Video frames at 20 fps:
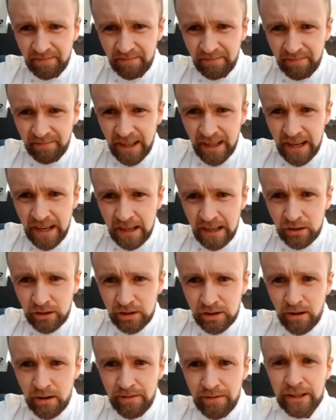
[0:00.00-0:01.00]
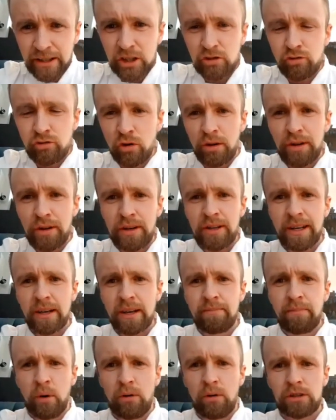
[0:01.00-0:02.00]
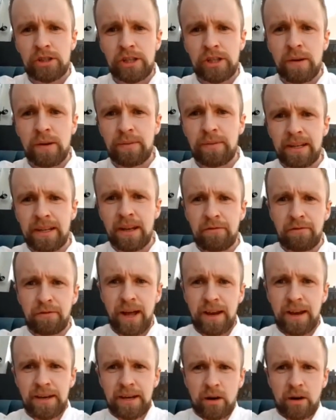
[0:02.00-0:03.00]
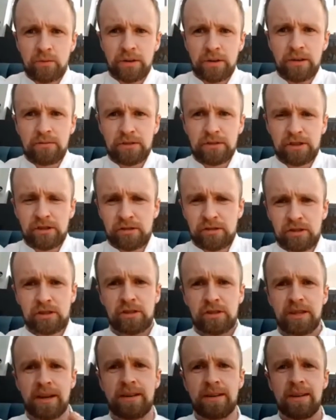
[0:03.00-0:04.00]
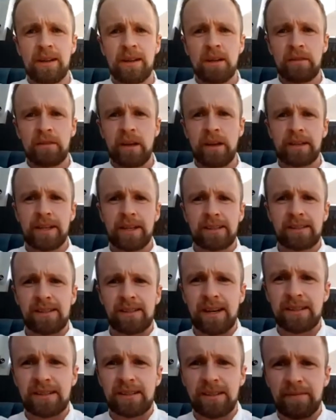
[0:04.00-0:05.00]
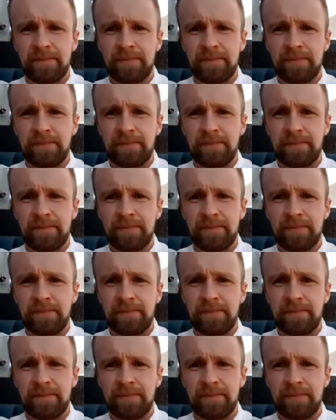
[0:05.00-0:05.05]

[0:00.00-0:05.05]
Yeah, it looks about right. Just roll it into like a bowl shape and then flatten it out into a sausage, and then you're going to slice it.